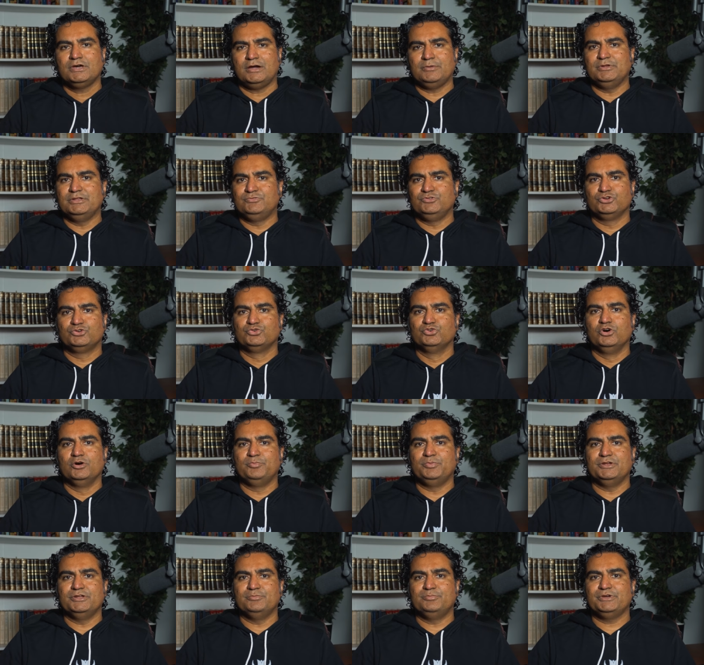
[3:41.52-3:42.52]
i I mean, if you grew
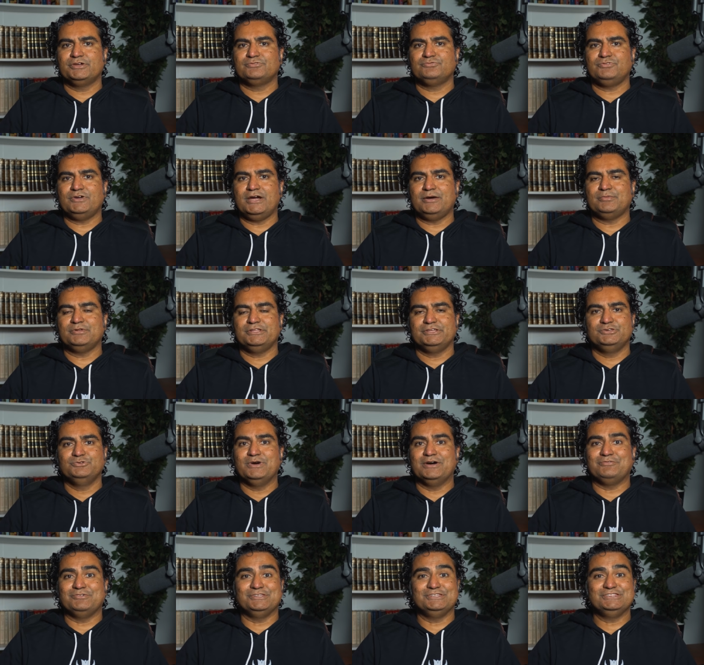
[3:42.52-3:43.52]
up in a big family, you
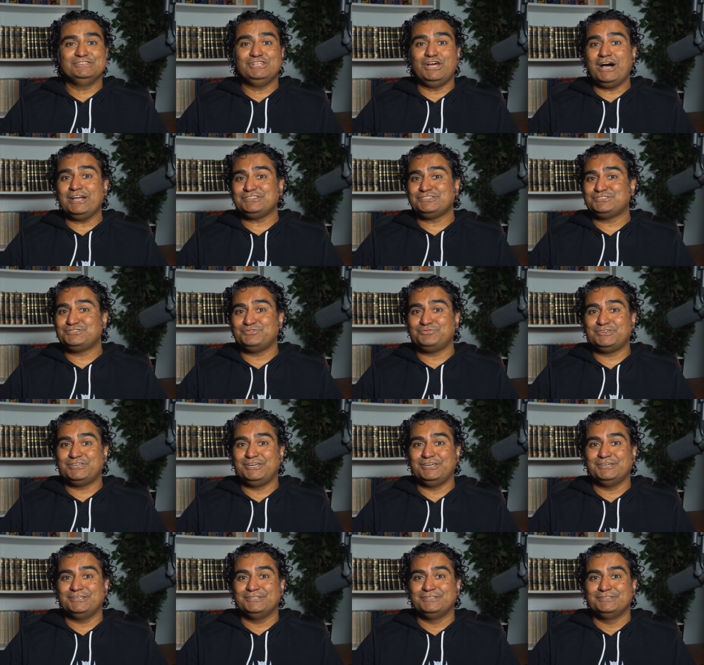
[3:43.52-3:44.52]
have lots of
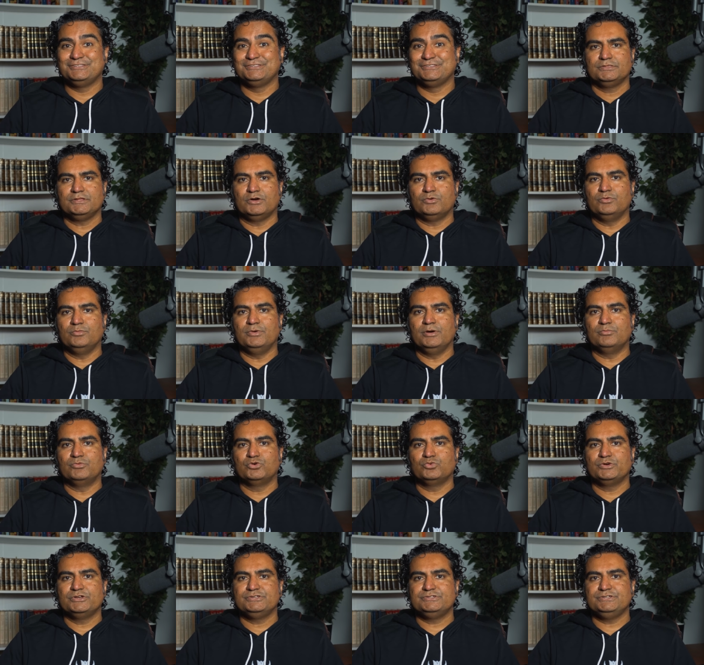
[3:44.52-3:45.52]
kin. Now,
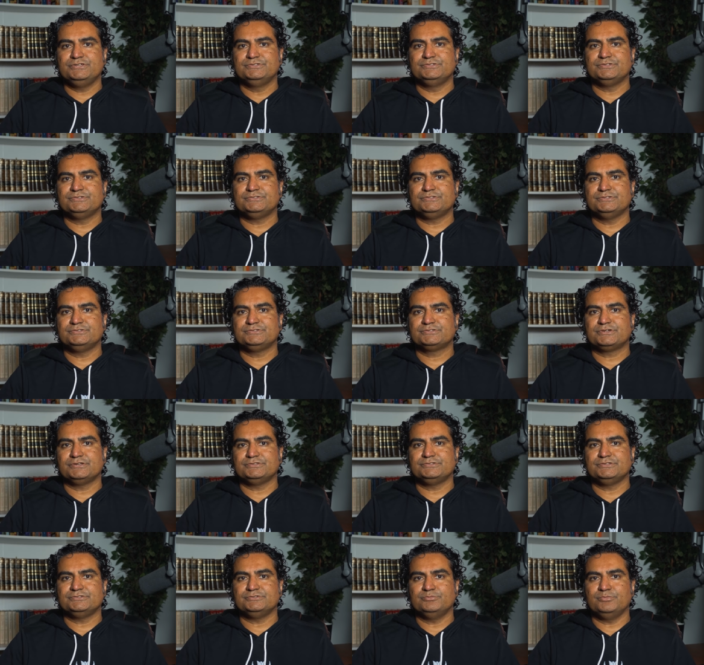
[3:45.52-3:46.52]
remember, when Jesus
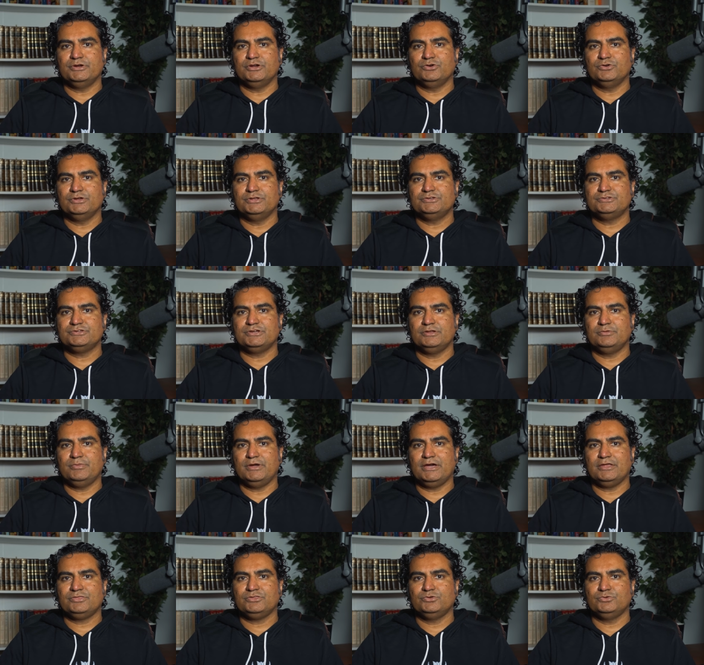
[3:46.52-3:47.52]
discusses marriage in
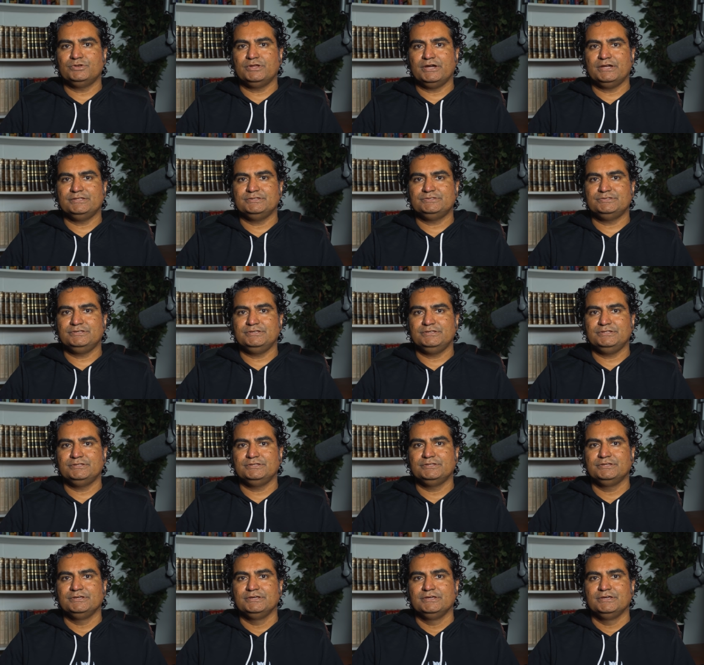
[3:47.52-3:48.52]
Matthew
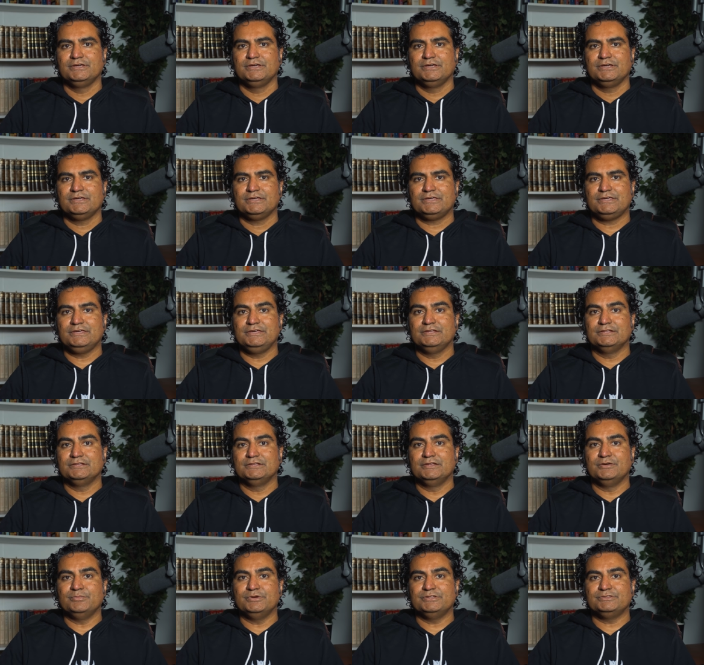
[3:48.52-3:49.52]
19, he
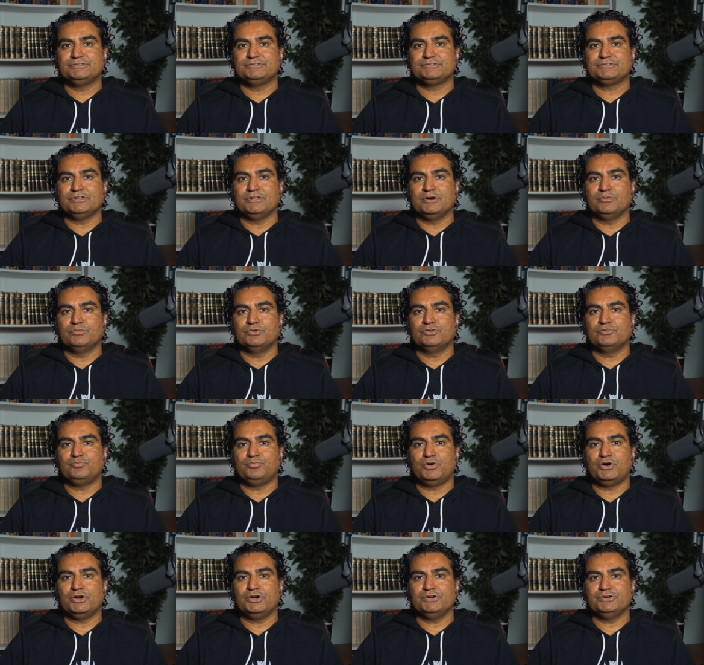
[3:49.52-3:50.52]
limits the number of
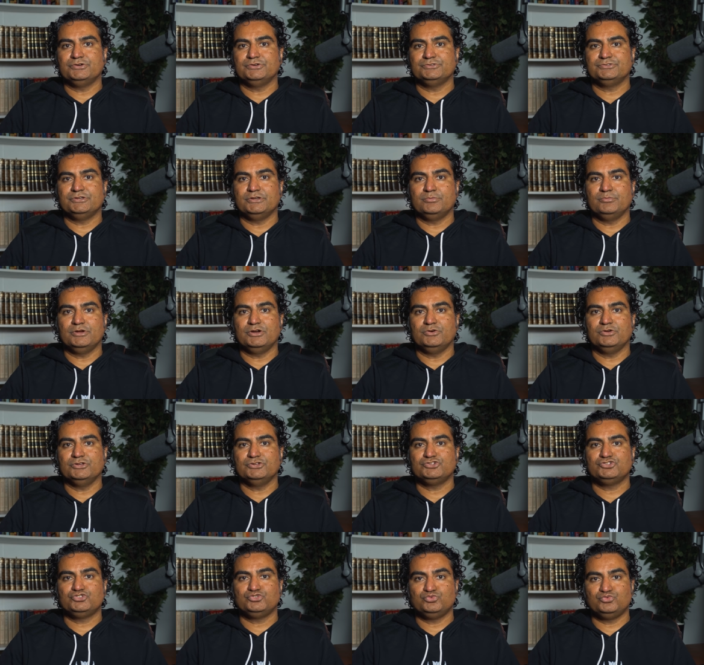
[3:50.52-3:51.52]
partners in a
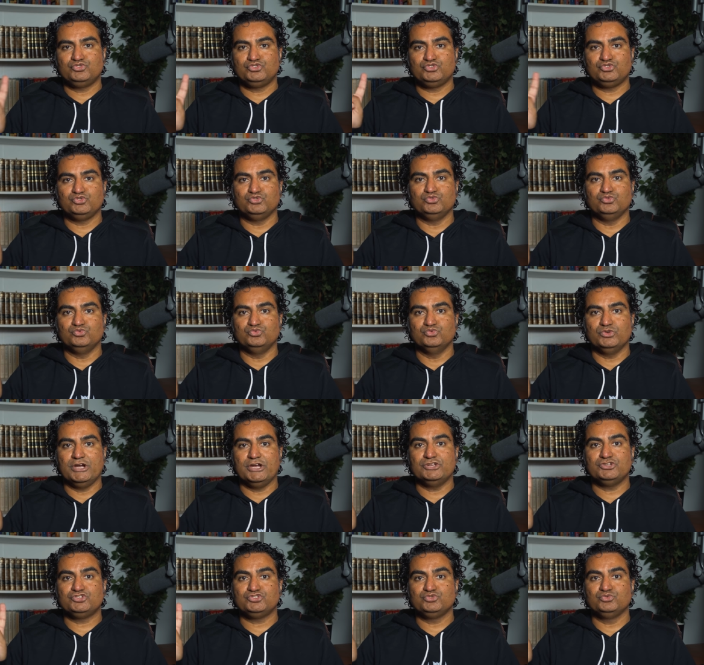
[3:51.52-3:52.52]
marriage to two
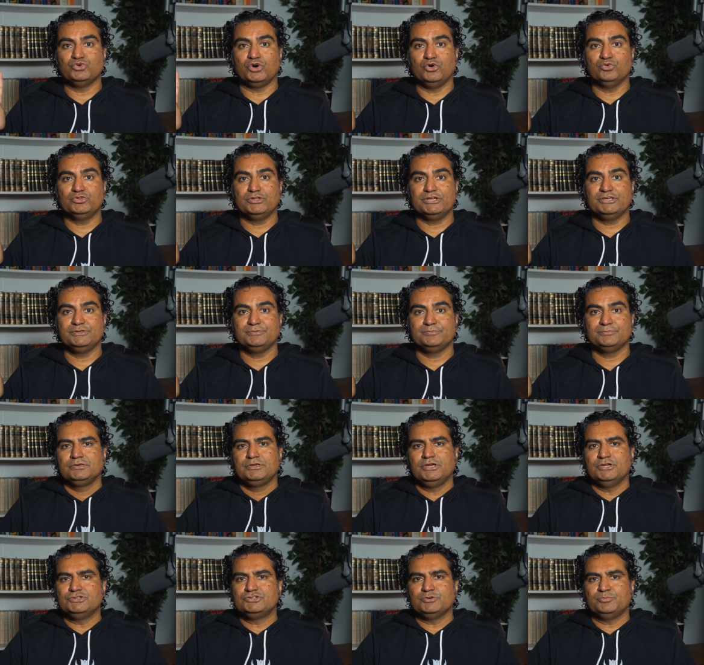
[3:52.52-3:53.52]
and two only.
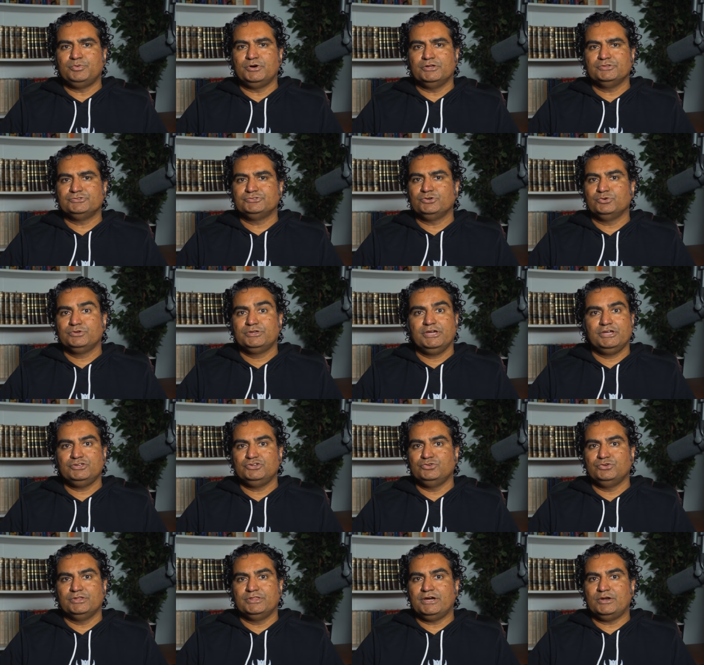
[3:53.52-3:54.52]
Kinship bonds don't get
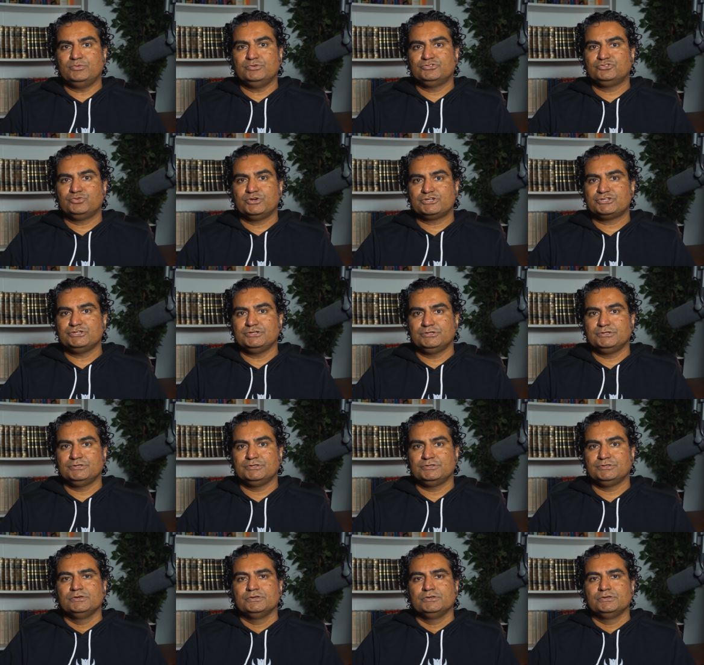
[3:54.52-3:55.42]
you to that restriction.